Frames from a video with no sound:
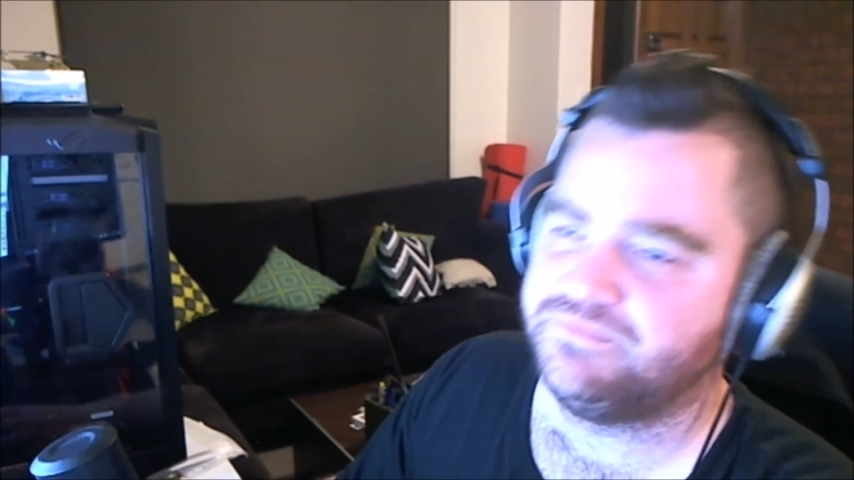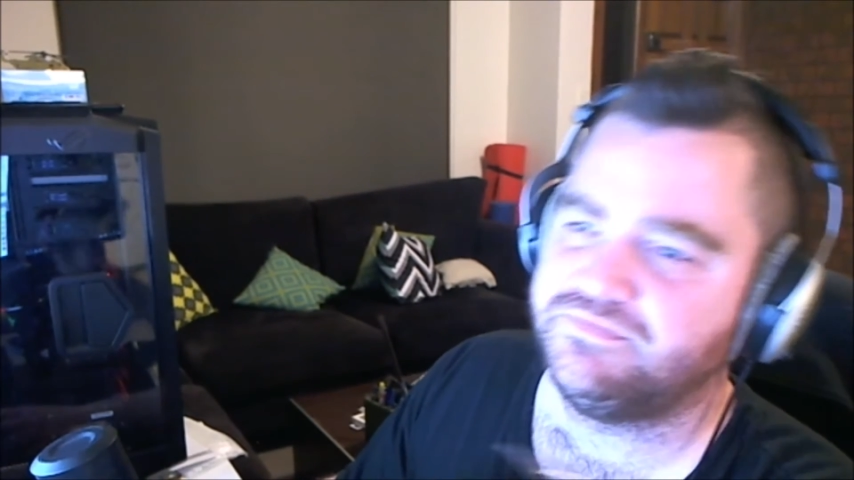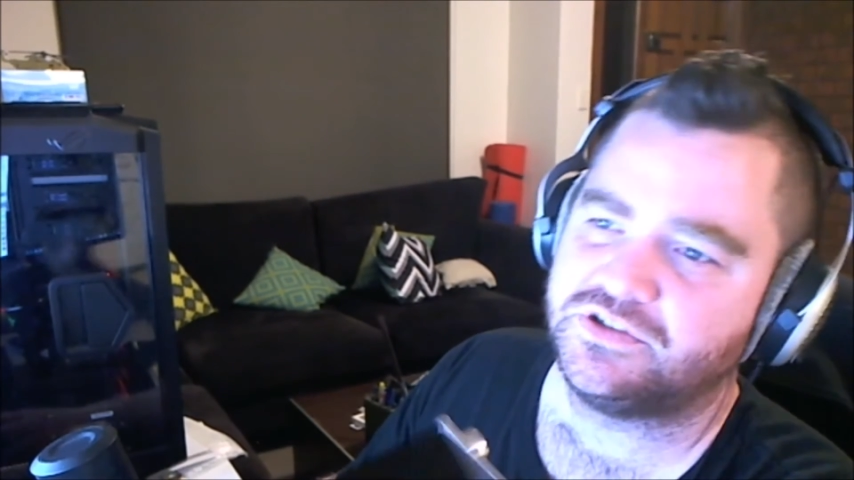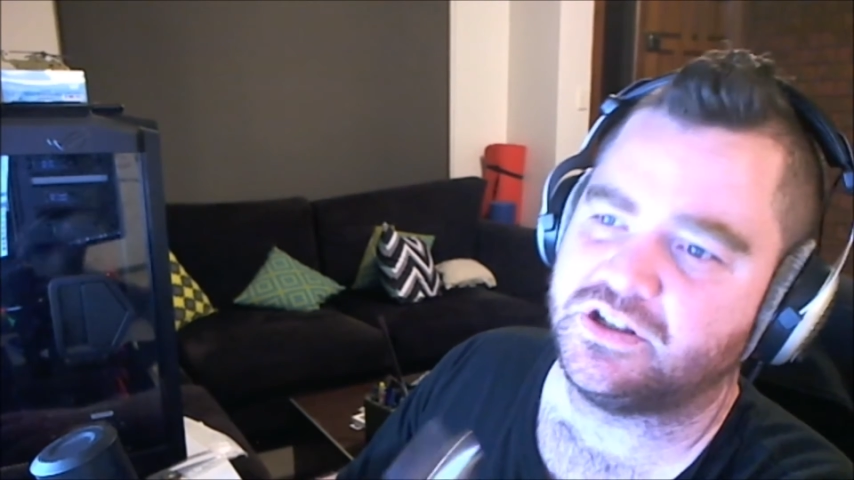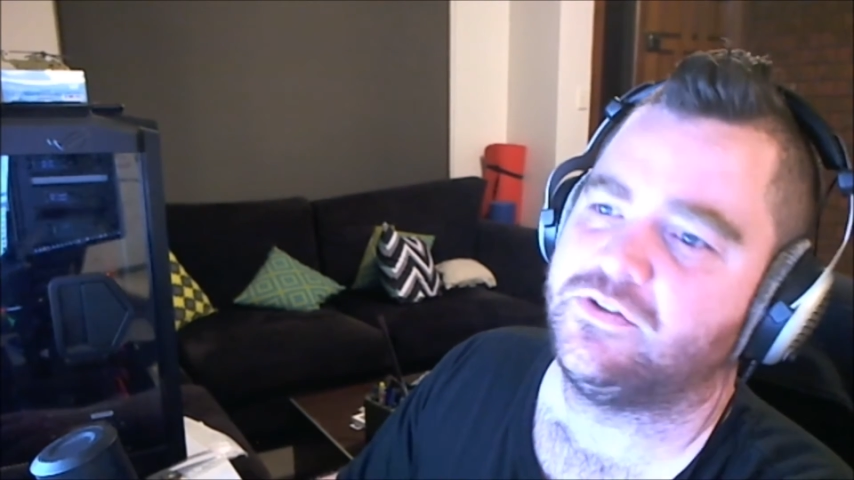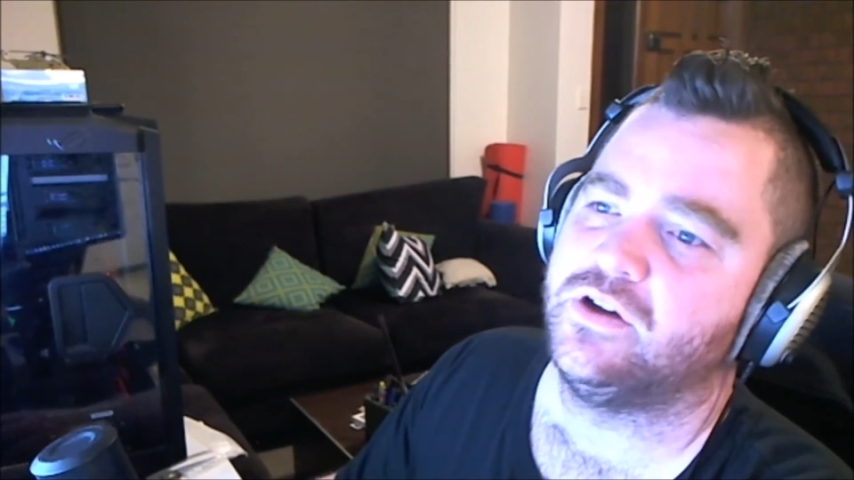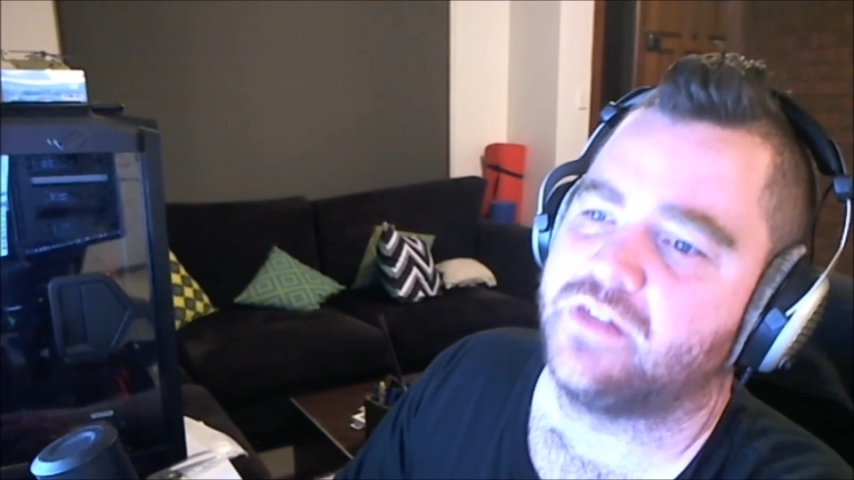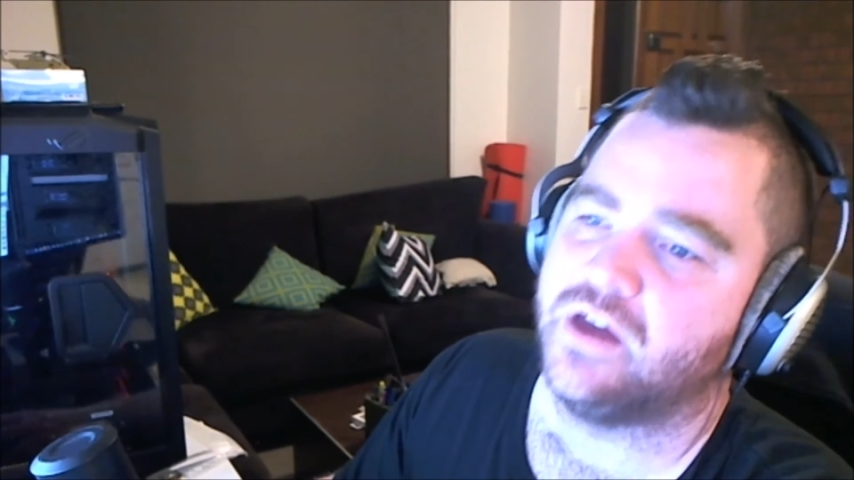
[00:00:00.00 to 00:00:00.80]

stuff like that.